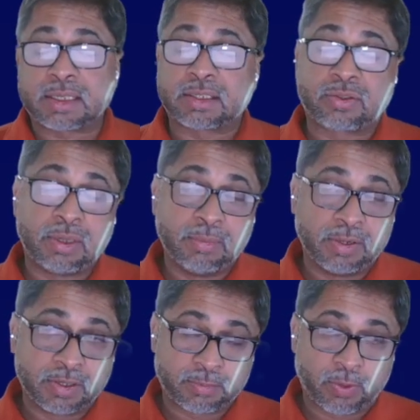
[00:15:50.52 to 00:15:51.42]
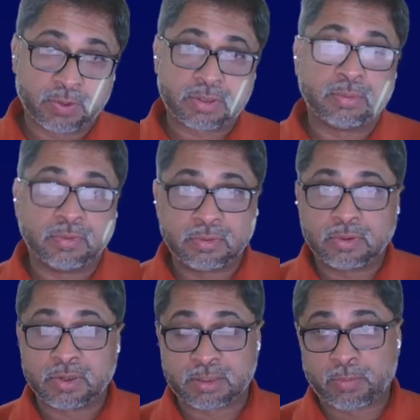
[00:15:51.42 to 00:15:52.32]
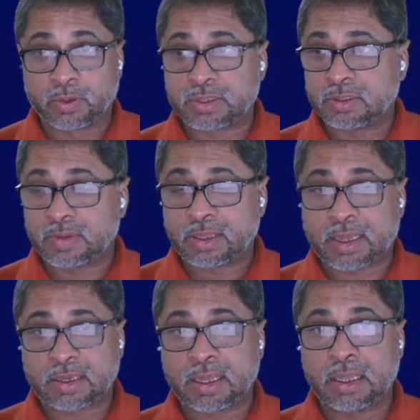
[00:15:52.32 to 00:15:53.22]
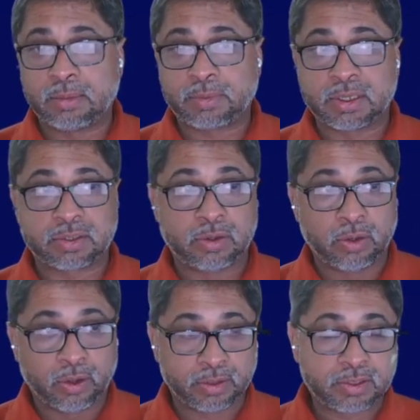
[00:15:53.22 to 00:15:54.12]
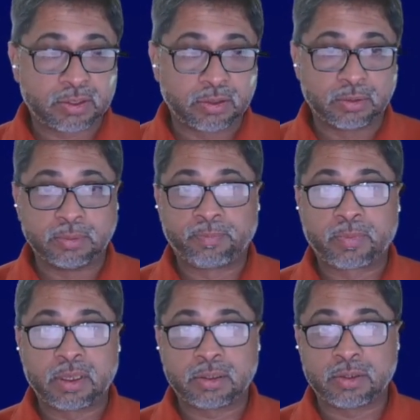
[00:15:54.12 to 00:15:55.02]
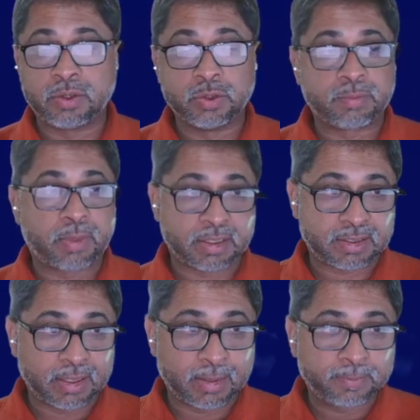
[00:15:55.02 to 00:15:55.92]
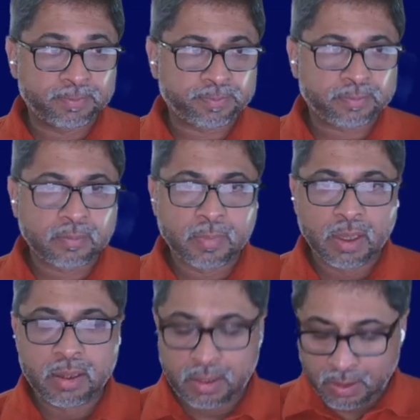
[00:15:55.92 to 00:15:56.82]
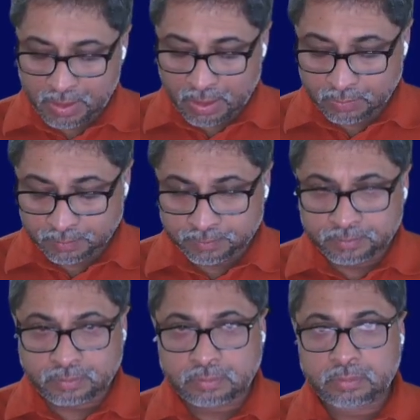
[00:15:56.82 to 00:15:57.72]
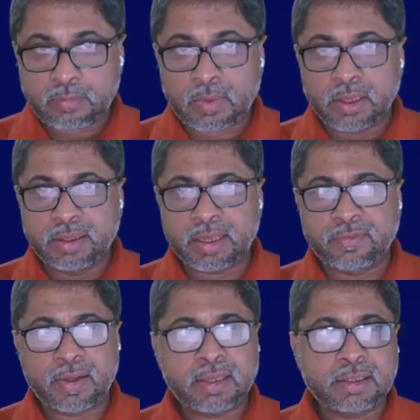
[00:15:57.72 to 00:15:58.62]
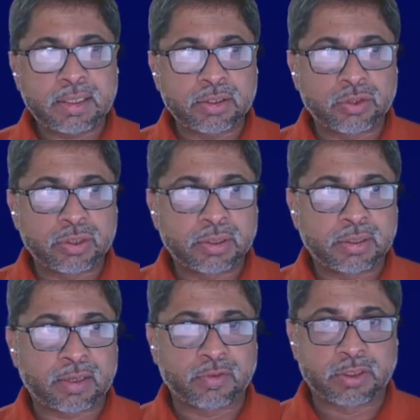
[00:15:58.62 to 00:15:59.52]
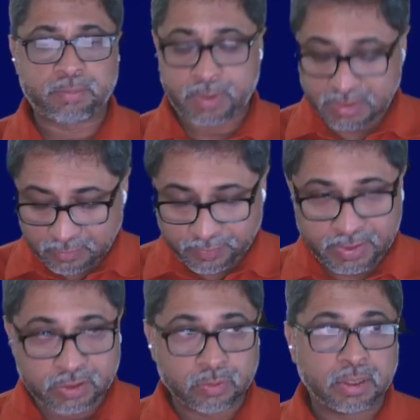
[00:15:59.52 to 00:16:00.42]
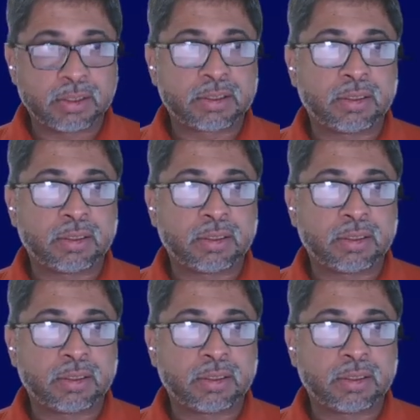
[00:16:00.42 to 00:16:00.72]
it's extremely responsive, and that helped us a lot. So it's a huge plus there. Now, the advantage that was specific to